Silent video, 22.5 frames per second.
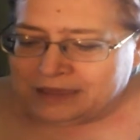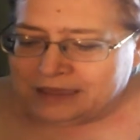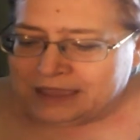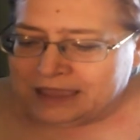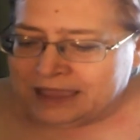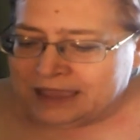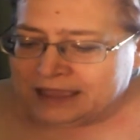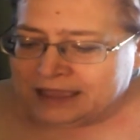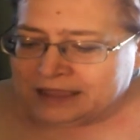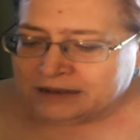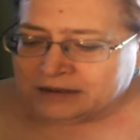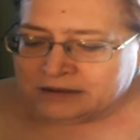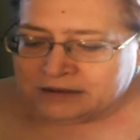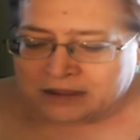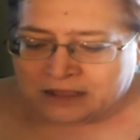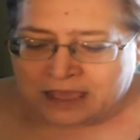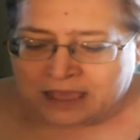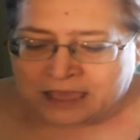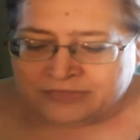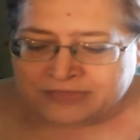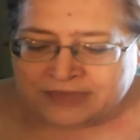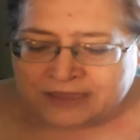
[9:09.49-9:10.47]
And
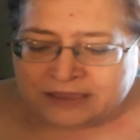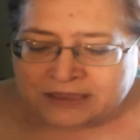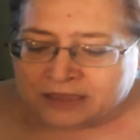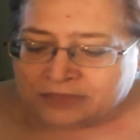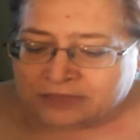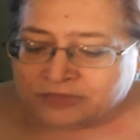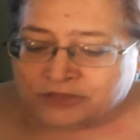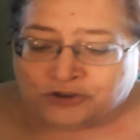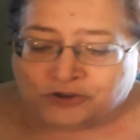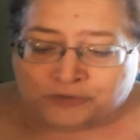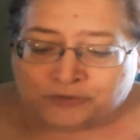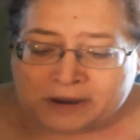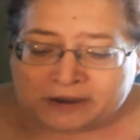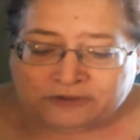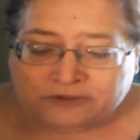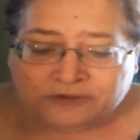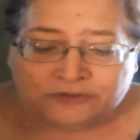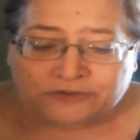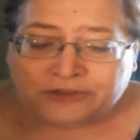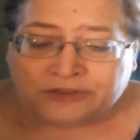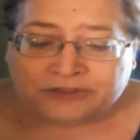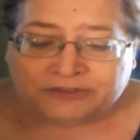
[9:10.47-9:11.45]
I think the
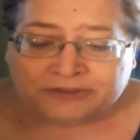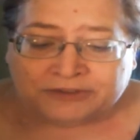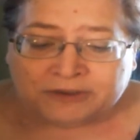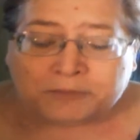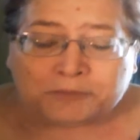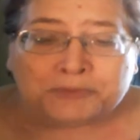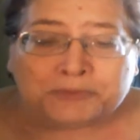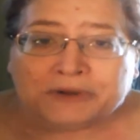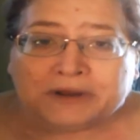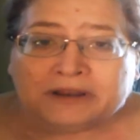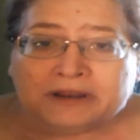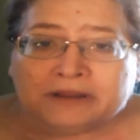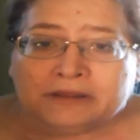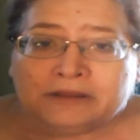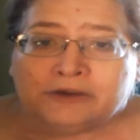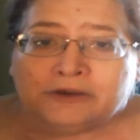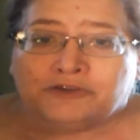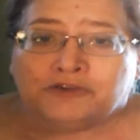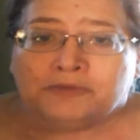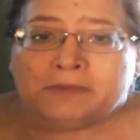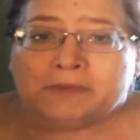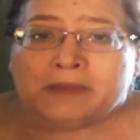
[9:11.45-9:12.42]
directions all seem pretty
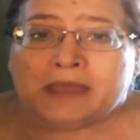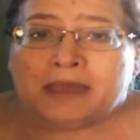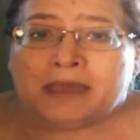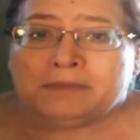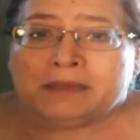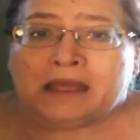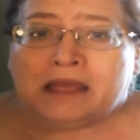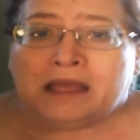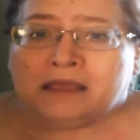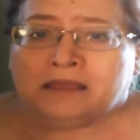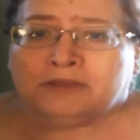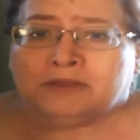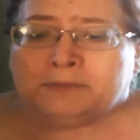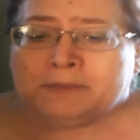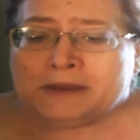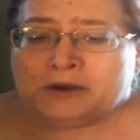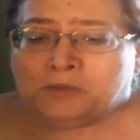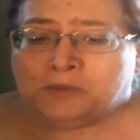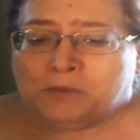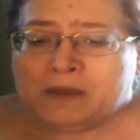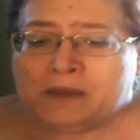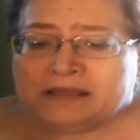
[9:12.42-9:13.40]
clear to me. I mean, it's been
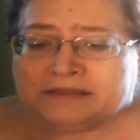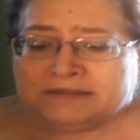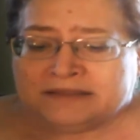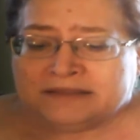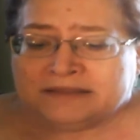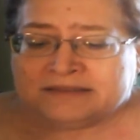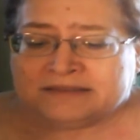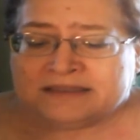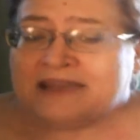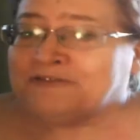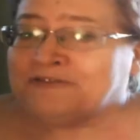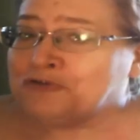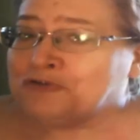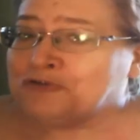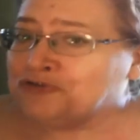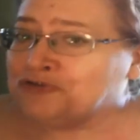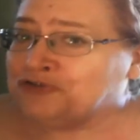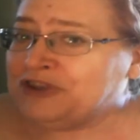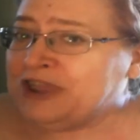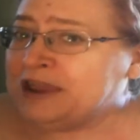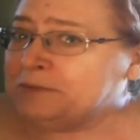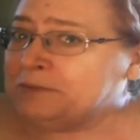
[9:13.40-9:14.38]
a while since I've
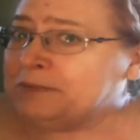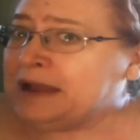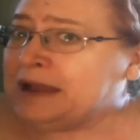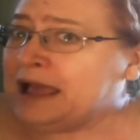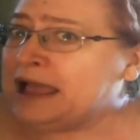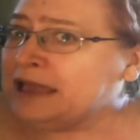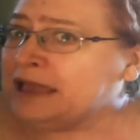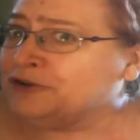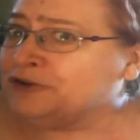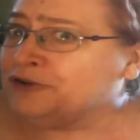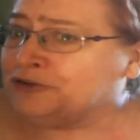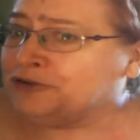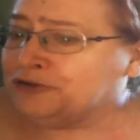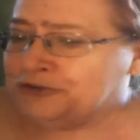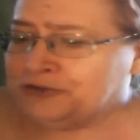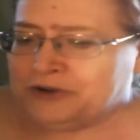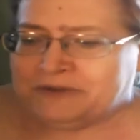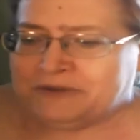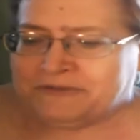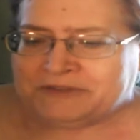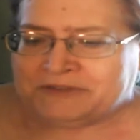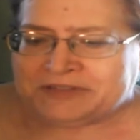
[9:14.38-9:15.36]
crocheted, but I
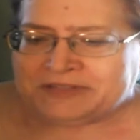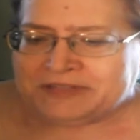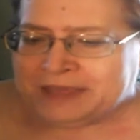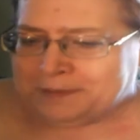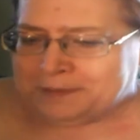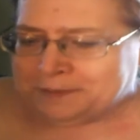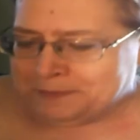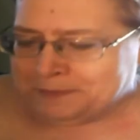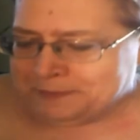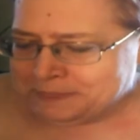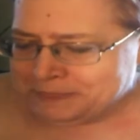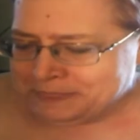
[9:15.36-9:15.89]
understood everything.